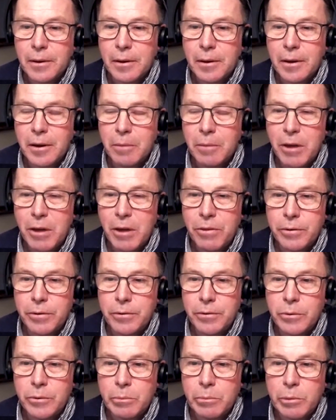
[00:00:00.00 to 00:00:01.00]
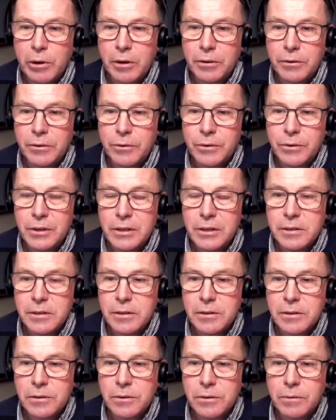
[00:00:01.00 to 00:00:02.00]
a method to plant trees
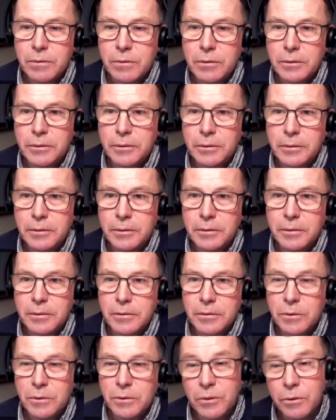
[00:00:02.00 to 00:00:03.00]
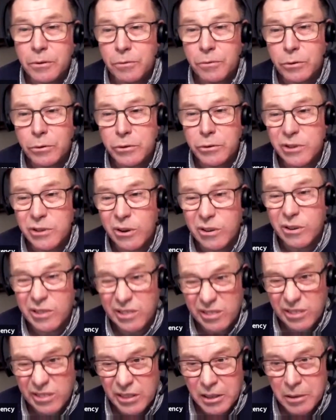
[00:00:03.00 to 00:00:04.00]
and so on. So those are
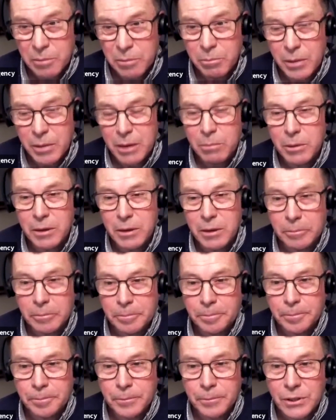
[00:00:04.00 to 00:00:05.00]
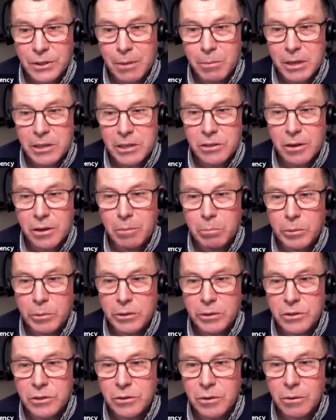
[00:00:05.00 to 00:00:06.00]
maybe some
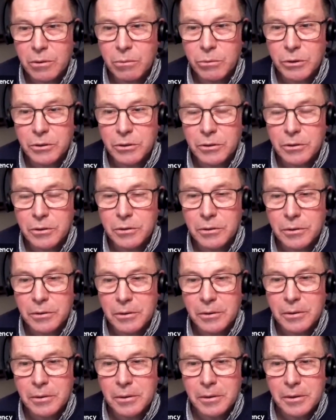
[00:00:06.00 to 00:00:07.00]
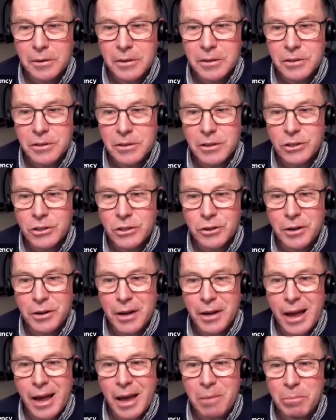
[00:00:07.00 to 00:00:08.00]
examples of what such an
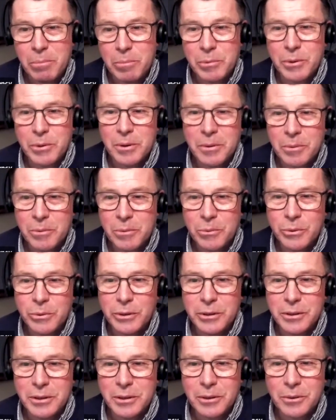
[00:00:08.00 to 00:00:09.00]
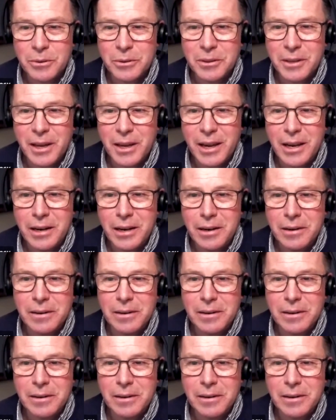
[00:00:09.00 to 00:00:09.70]
app would contain.